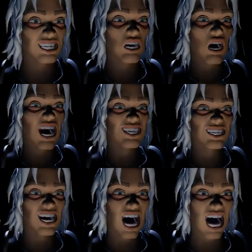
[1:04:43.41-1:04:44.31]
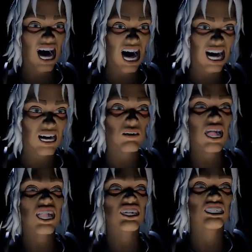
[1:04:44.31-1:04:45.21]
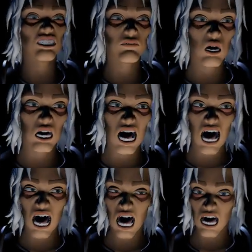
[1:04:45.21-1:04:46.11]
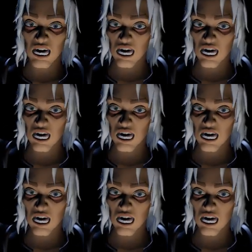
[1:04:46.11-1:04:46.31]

Coenda da Benissimona."